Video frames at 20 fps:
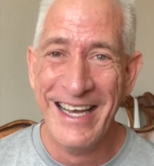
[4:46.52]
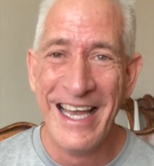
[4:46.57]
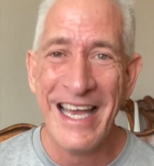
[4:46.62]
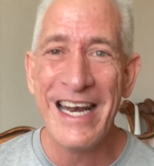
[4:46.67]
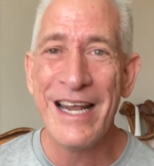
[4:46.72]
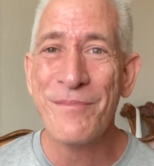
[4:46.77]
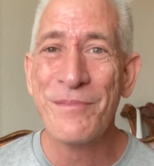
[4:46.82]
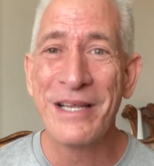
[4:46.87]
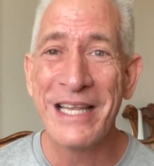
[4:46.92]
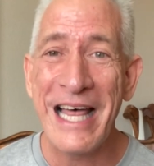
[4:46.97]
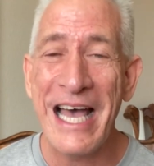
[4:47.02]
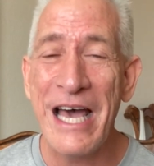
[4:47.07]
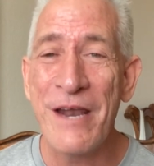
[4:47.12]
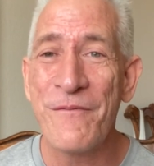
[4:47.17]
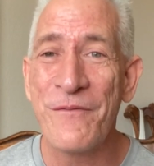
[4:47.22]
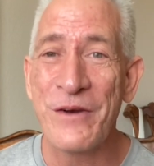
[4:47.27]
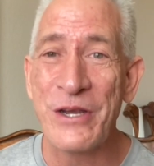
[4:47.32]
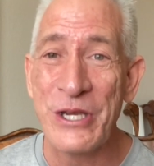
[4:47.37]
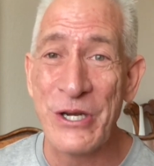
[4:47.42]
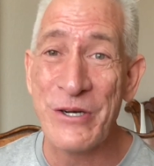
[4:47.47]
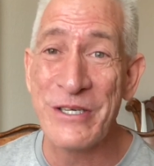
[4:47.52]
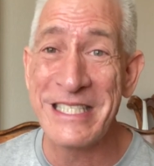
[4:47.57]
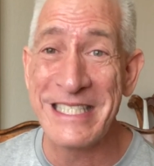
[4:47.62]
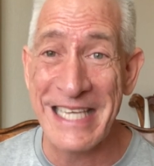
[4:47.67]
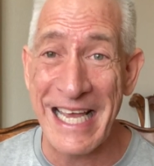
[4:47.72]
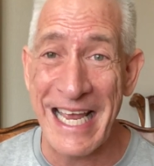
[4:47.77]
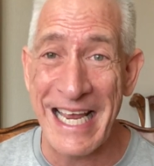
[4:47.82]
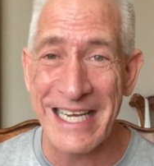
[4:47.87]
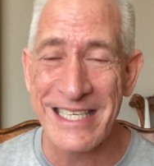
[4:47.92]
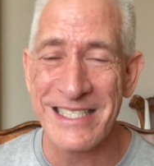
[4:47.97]
And I'm glad for your
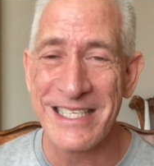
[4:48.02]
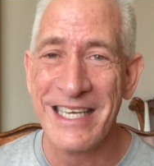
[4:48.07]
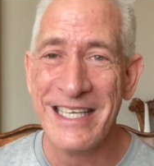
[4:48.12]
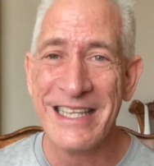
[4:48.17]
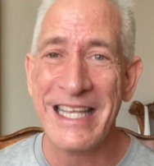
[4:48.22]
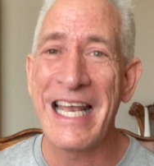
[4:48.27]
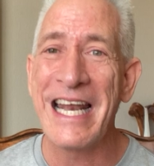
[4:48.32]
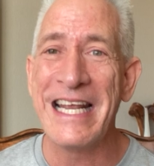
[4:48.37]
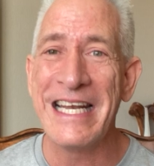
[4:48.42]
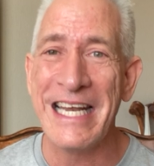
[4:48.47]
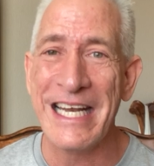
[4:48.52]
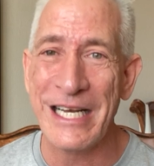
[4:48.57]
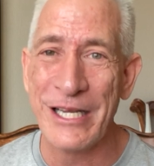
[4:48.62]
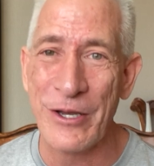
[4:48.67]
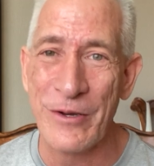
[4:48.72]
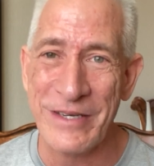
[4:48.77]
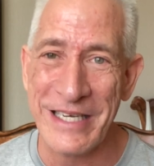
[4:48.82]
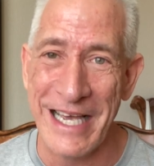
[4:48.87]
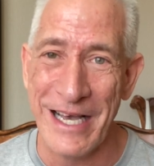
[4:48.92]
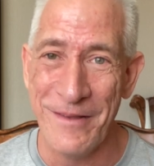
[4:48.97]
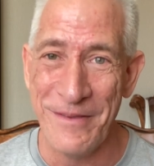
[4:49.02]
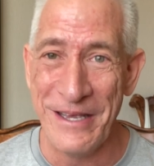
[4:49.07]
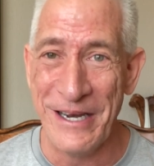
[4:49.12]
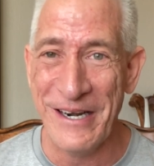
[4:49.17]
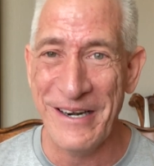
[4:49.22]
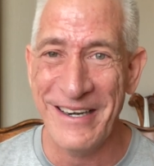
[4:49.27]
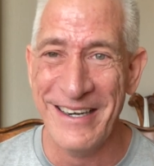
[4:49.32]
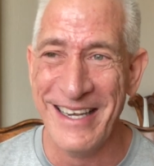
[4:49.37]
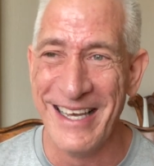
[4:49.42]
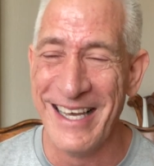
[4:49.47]
sakes that I didn't go down
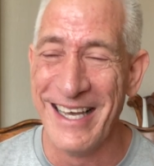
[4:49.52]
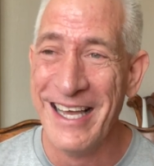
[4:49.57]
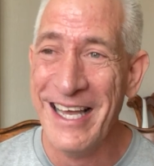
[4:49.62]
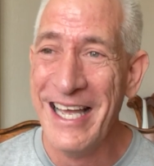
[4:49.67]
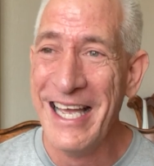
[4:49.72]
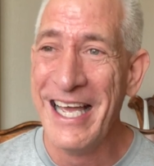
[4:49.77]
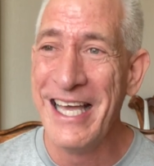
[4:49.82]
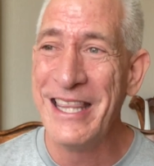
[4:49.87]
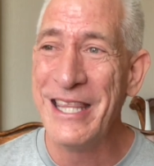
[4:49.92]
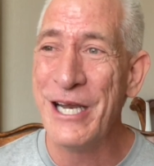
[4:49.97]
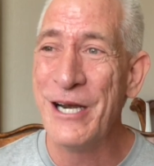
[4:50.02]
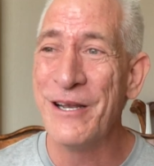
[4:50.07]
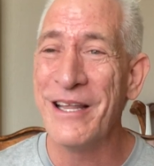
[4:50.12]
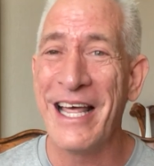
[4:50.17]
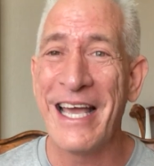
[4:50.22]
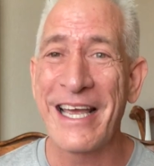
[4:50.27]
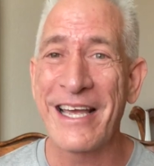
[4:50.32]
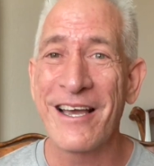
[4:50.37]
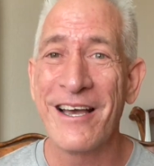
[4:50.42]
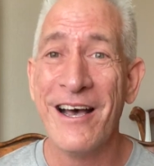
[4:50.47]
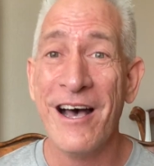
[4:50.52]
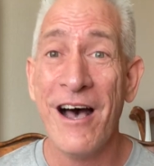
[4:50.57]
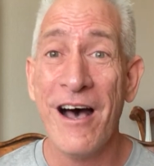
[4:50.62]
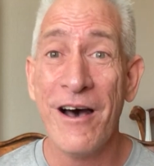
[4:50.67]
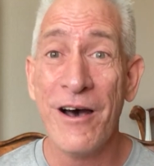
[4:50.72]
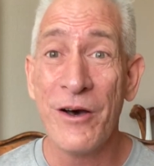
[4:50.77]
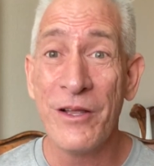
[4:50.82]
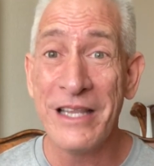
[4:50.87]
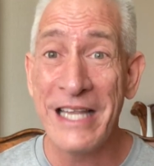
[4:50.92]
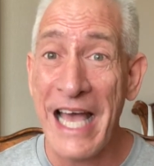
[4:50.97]
there. And they're like,
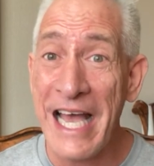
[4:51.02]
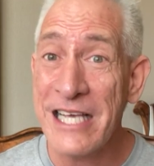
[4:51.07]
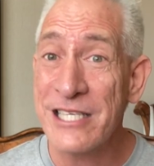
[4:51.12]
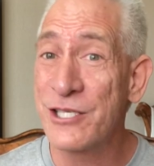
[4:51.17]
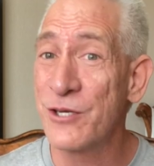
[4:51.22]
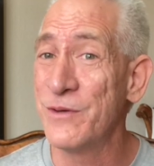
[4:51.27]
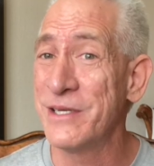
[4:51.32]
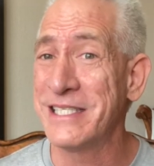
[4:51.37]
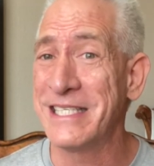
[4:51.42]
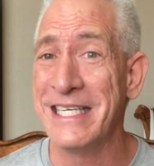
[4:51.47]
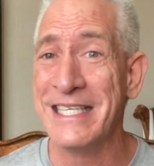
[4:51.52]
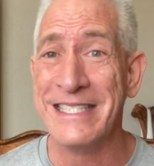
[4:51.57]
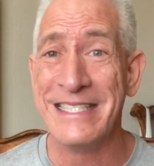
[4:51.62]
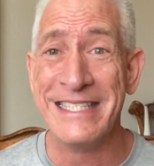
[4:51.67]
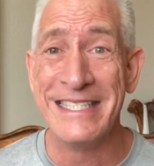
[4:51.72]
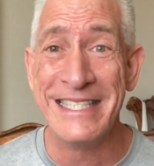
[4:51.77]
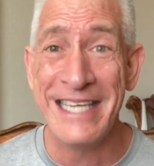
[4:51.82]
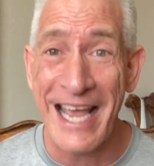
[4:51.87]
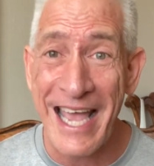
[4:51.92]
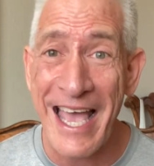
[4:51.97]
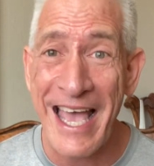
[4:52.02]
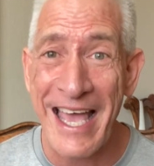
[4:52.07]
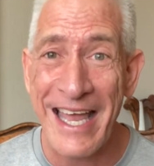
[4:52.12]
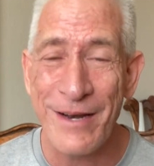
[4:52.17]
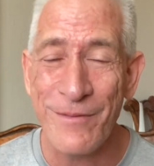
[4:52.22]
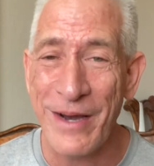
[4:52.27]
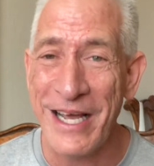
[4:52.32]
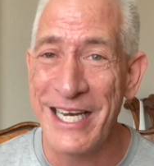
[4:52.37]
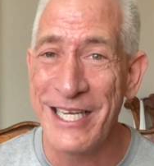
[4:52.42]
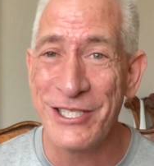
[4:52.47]
Lazarus is
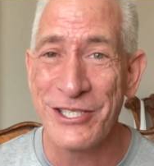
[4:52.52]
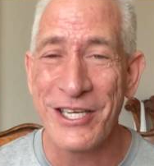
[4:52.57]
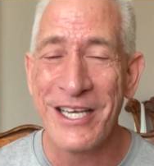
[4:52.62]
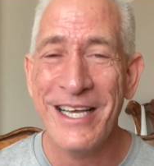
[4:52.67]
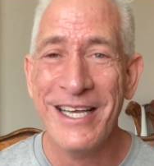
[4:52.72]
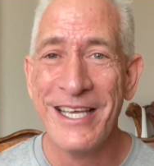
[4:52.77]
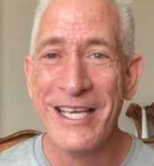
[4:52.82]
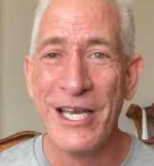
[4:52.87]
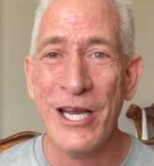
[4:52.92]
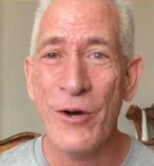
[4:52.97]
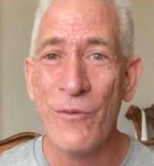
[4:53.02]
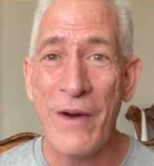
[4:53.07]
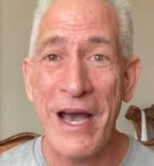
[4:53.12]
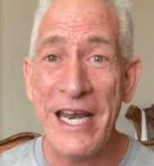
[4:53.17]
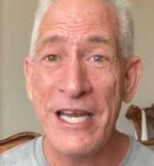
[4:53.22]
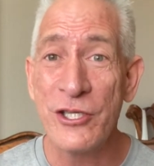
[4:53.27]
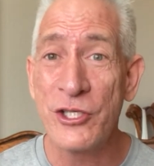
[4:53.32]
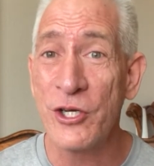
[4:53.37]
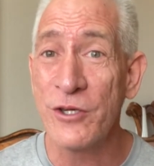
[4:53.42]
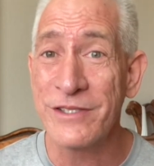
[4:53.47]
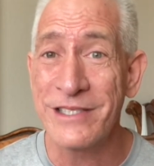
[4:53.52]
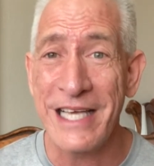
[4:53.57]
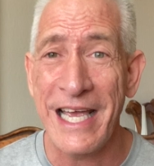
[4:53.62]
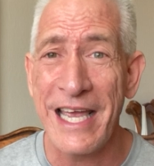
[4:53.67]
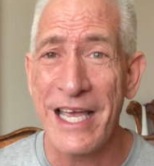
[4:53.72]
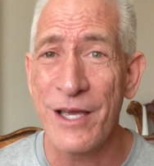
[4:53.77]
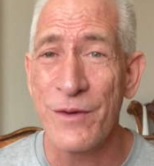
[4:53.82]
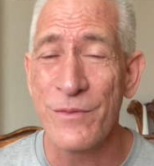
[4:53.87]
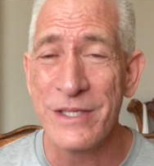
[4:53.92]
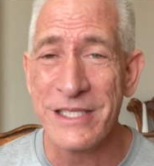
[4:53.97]
dead. Why did you
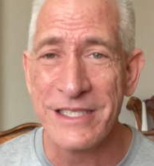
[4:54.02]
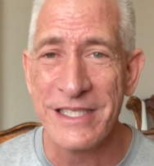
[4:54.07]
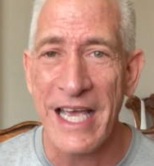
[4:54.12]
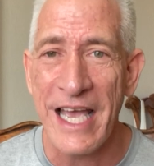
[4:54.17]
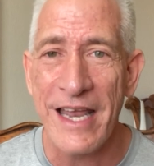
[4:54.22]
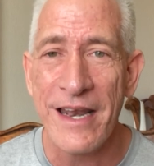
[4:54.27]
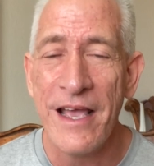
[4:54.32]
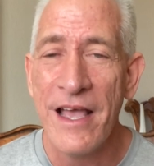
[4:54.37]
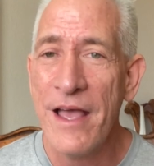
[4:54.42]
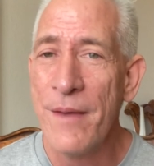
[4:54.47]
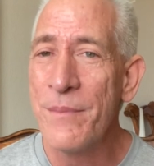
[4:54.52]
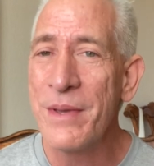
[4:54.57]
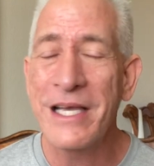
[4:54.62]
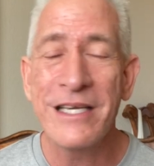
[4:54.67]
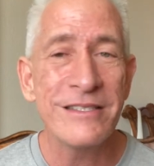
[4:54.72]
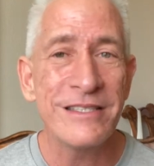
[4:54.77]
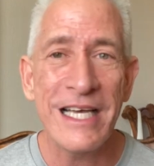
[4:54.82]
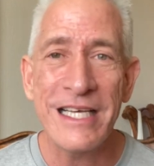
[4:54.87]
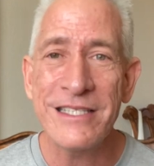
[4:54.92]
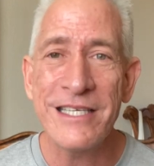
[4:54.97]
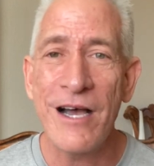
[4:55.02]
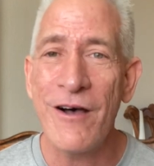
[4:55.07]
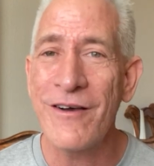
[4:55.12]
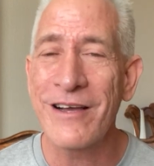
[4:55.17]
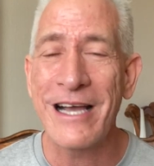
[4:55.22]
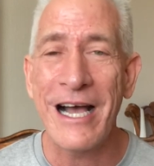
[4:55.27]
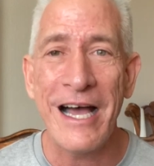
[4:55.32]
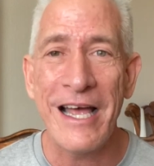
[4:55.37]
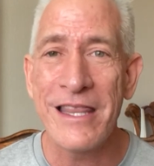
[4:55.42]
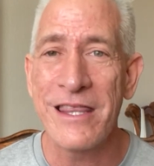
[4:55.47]
say he was dead? Because that's how
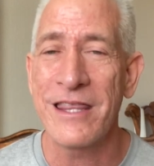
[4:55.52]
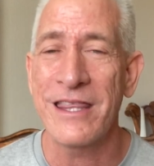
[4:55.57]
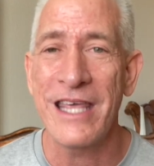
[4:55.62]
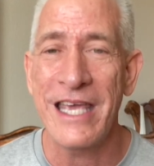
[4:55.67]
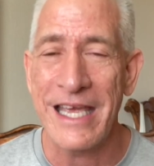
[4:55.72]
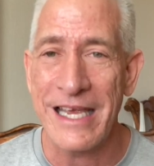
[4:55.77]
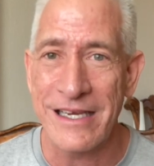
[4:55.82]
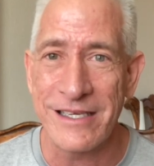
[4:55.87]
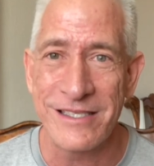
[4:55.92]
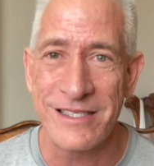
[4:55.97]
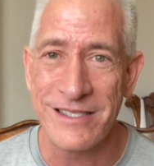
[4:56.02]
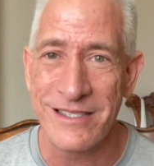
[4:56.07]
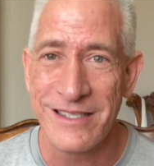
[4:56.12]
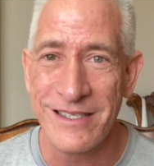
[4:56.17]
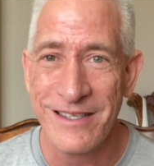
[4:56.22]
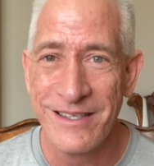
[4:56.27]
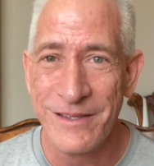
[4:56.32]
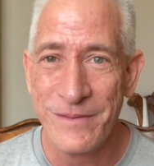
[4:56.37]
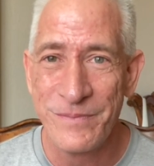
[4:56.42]
God thinks.